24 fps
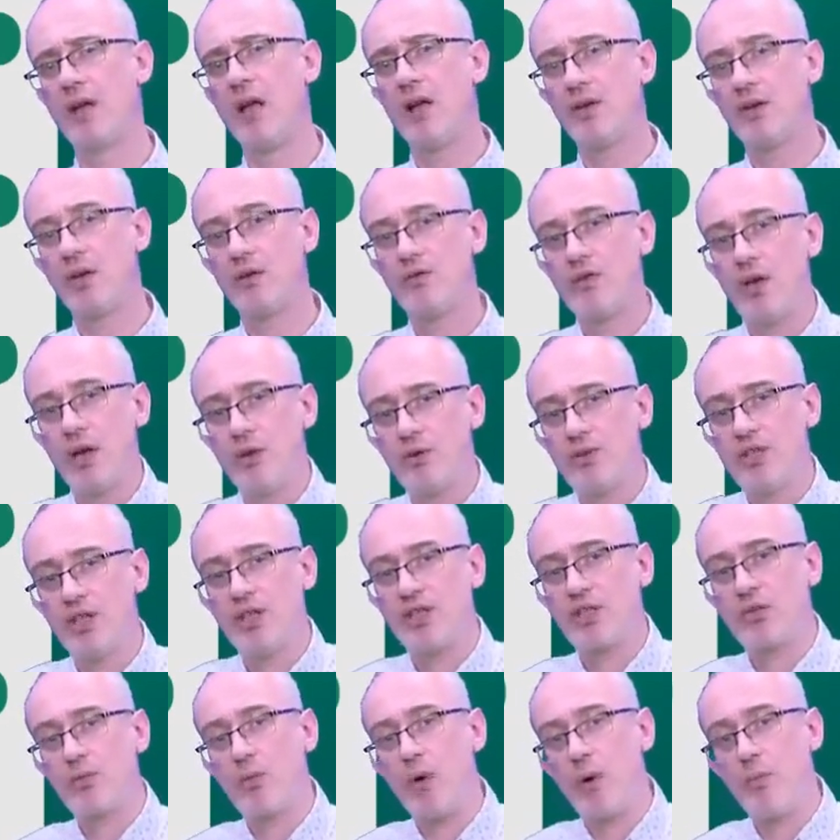Now
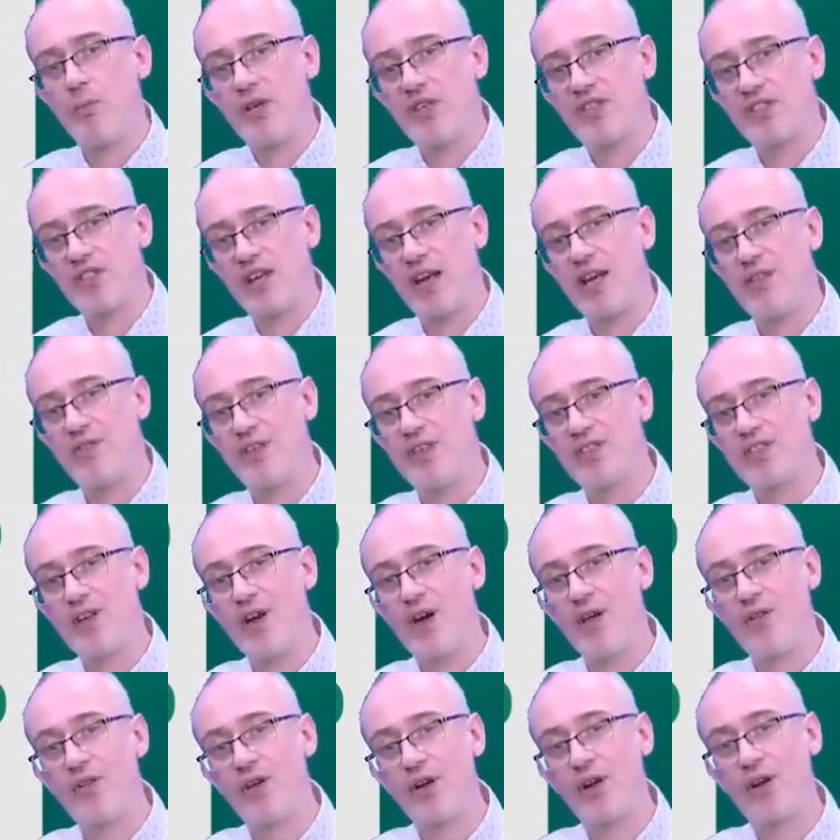notice when we say this
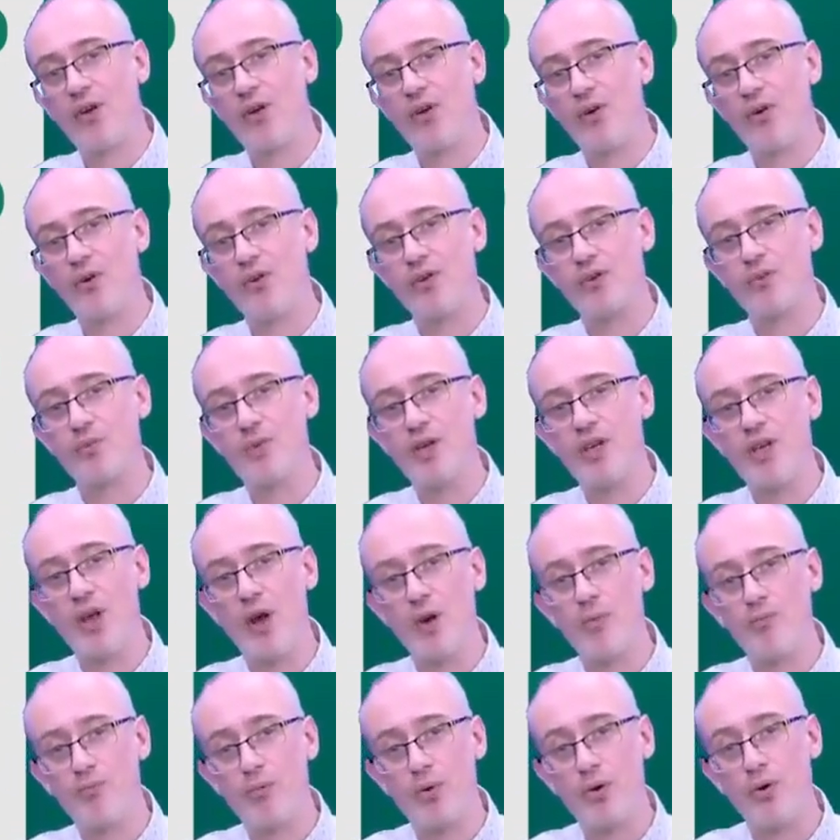other clause, we go
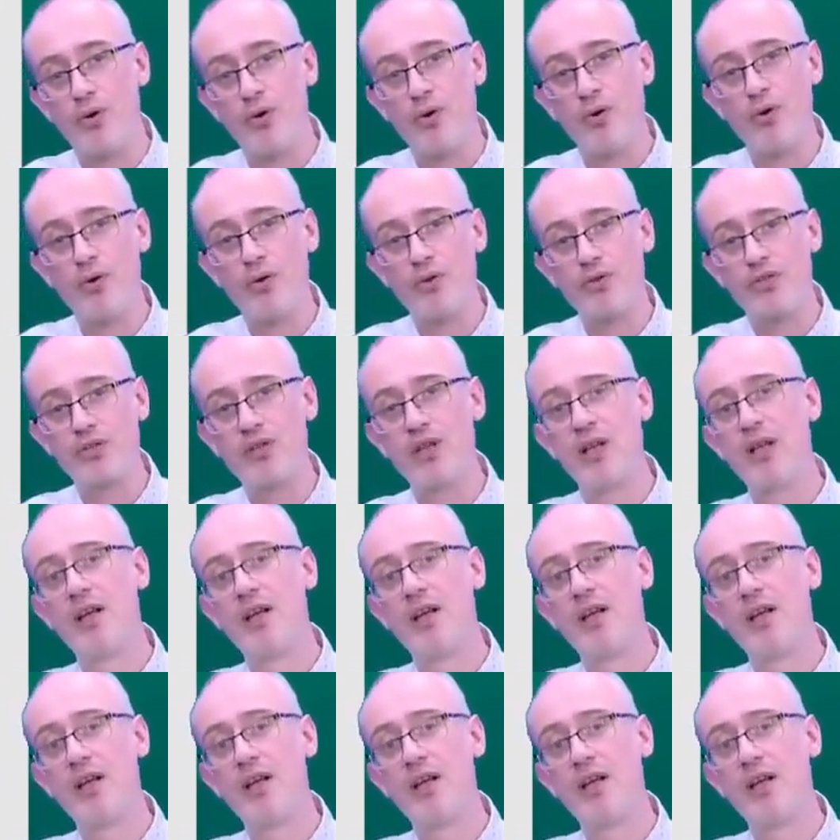pause,